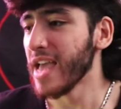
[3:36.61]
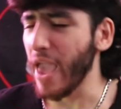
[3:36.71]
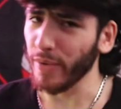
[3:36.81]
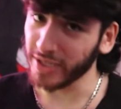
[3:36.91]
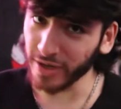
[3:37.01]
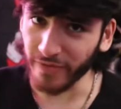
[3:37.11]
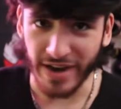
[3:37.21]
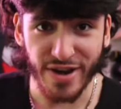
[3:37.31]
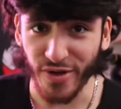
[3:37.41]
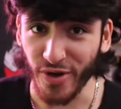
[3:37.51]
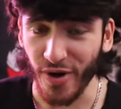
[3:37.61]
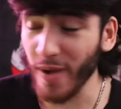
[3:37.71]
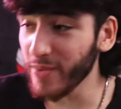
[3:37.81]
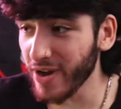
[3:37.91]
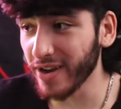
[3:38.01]
It was a good video though, I'll
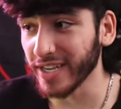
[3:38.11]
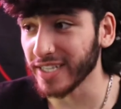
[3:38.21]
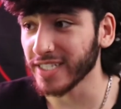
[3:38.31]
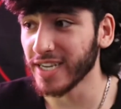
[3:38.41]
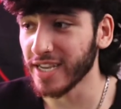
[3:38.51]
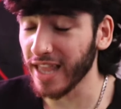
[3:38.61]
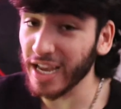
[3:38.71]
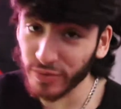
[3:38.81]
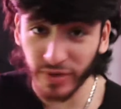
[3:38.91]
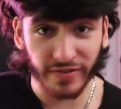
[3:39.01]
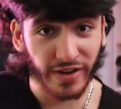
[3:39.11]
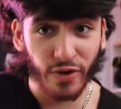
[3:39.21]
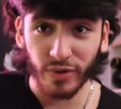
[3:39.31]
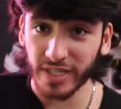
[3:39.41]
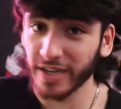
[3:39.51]
be honest. Last week's
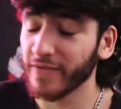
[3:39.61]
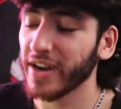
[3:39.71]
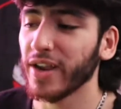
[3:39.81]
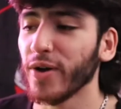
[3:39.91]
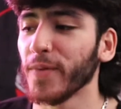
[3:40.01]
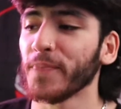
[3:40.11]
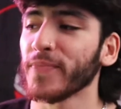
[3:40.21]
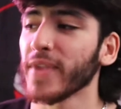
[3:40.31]
video was a good video.